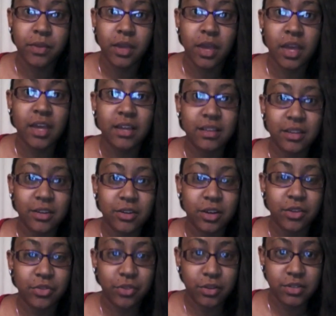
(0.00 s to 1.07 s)
it cleared
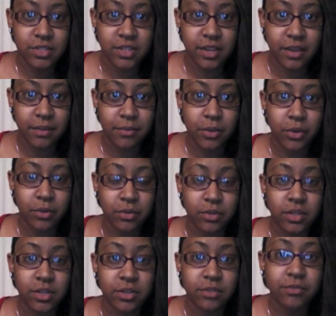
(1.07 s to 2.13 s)
on Thursday. No, it
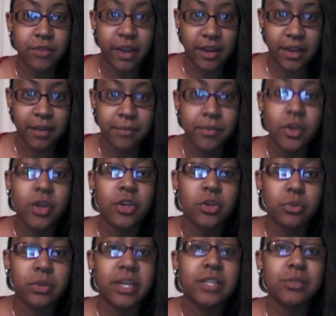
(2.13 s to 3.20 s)
cleared on Friday.
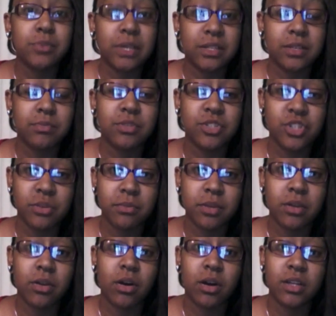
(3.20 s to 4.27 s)
UPS picked up the
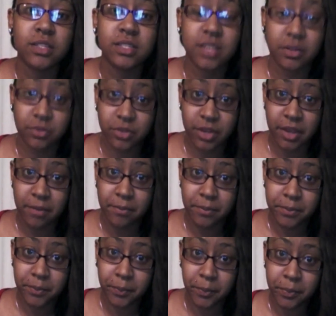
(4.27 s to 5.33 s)
shipment on Saturday,
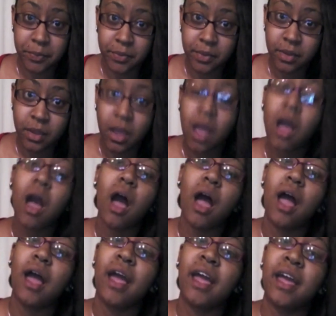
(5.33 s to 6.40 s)

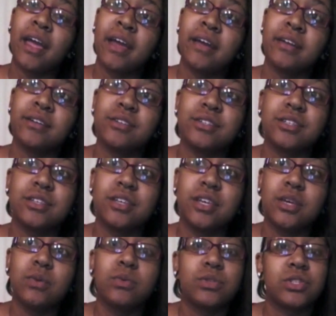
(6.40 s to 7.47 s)
and
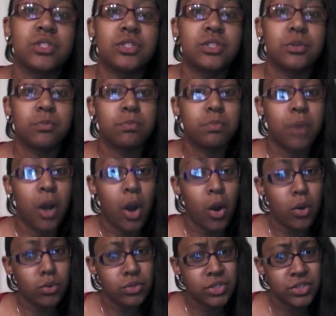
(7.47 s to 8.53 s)
it was
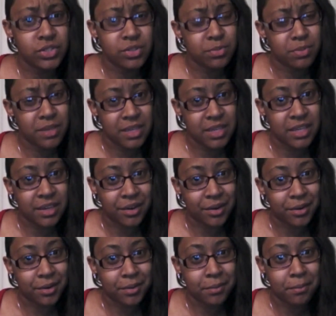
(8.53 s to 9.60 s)
supposed to be
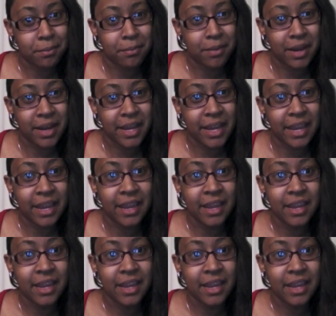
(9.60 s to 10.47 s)
here by